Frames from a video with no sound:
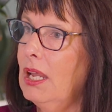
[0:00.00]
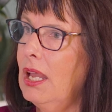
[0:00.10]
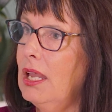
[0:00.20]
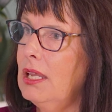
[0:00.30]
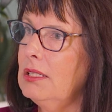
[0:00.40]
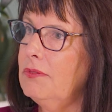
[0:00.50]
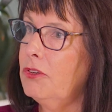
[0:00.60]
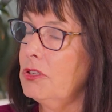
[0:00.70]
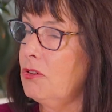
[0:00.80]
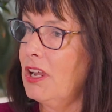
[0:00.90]
and
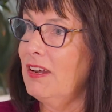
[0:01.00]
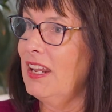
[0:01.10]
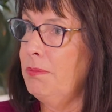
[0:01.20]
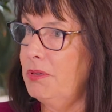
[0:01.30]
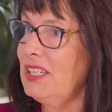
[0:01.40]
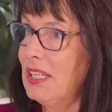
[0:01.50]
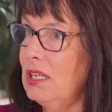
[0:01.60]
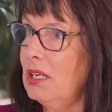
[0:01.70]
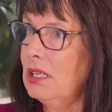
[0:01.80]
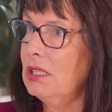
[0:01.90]
for Australia in
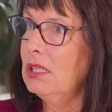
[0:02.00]
particular.